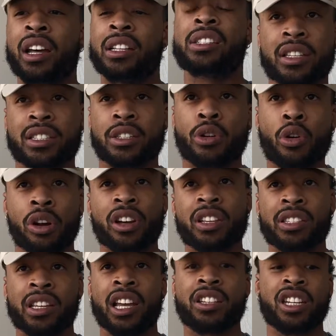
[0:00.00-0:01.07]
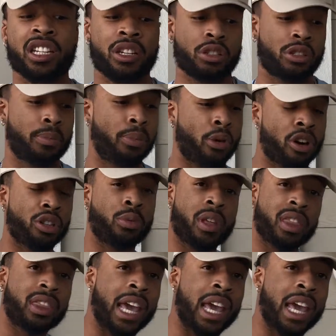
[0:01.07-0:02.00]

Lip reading: as this is an organization that supports what